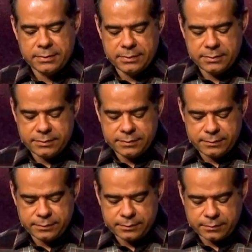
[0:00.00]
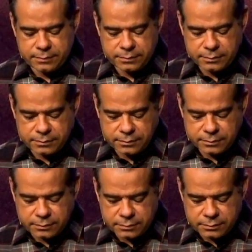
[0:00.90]

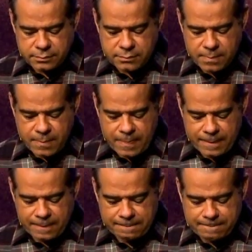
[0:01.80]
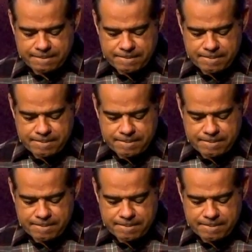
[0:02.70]
Nothing is said.